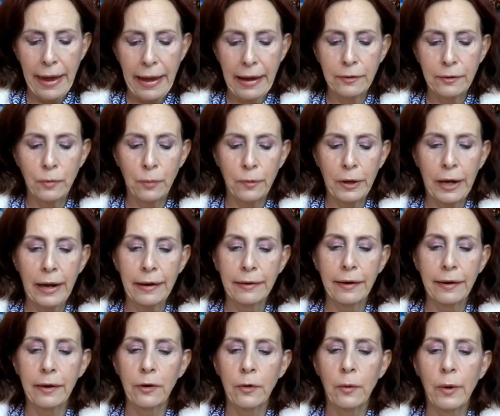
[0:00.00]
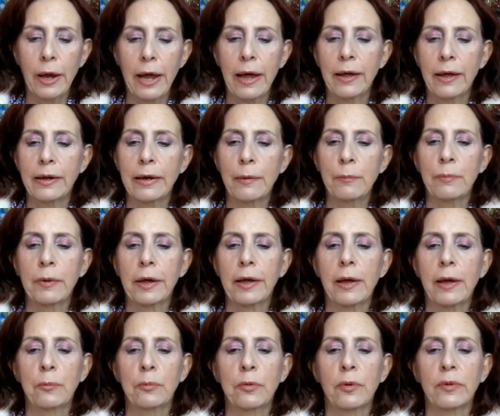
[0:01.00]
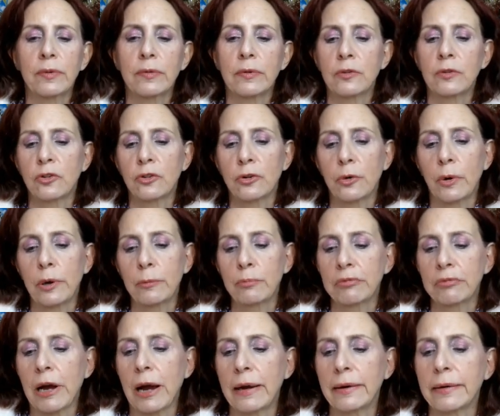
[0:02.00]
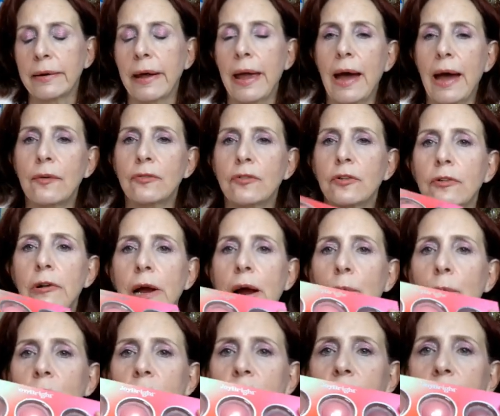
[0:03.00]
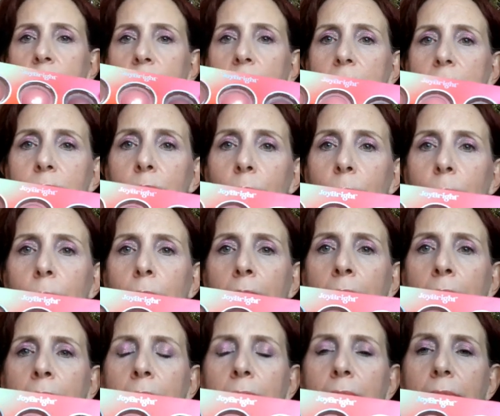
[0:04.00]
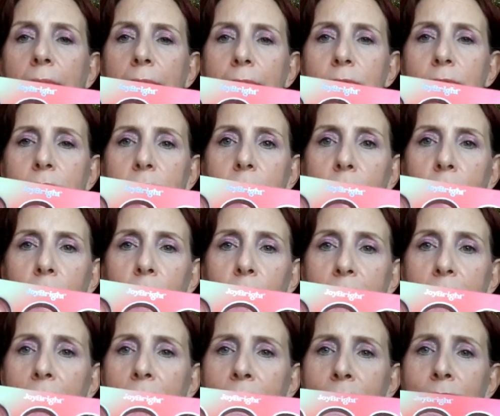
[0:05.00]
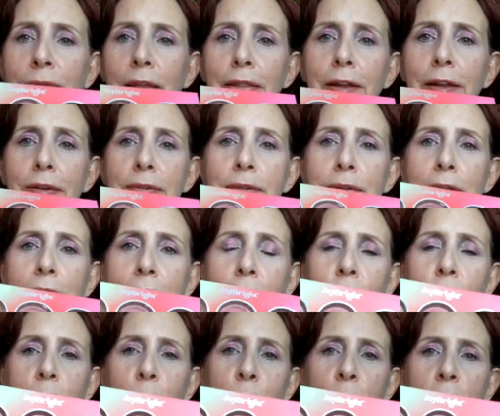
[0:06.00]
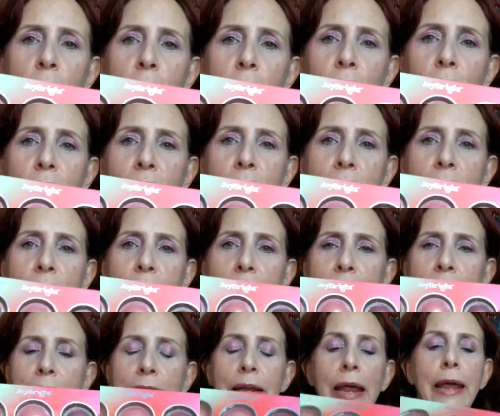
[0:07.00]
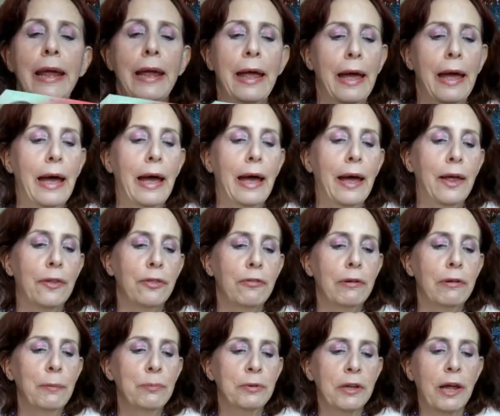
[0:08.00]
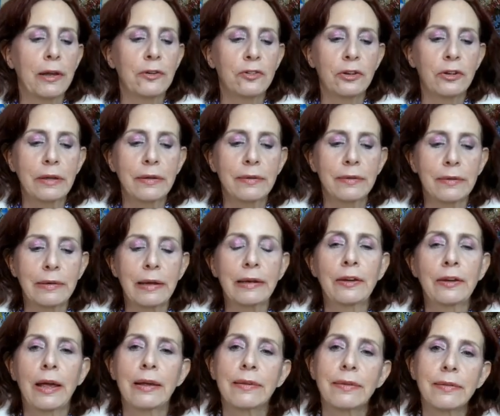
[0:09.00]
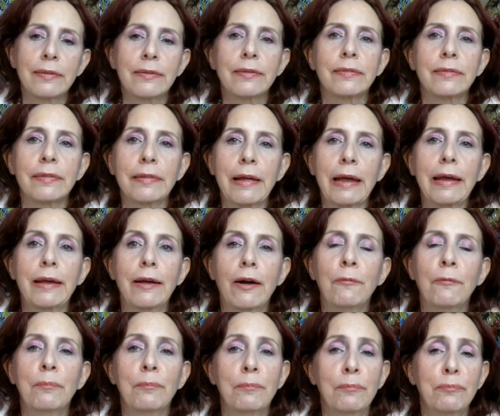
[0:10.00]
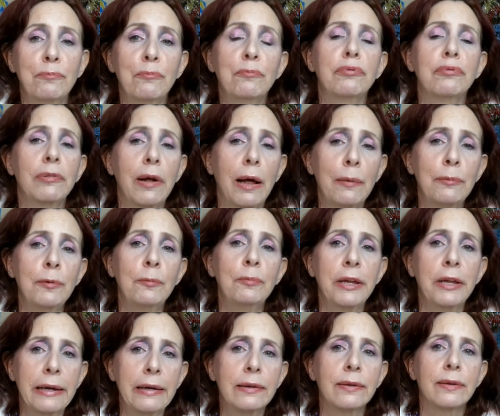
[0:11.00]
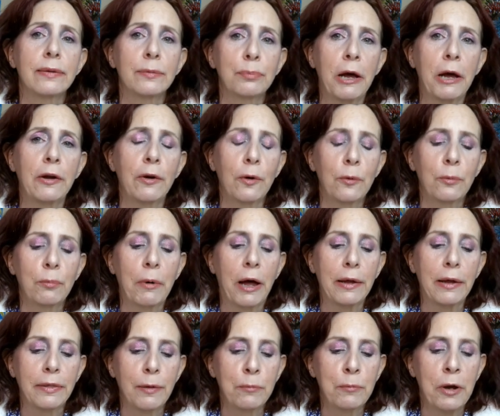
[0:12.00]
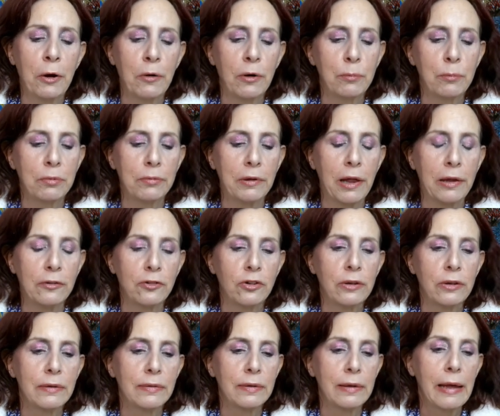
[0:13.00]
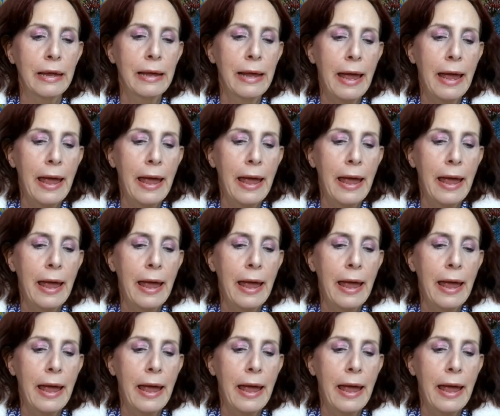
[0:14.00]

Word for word: And what I did go ahead and pick up was the Joy Bright After Hours set. And so, yeah, looks kind of familiar, doesn't it? Uh, three blushes, and yes, they are probably inspired by the Merit blushes.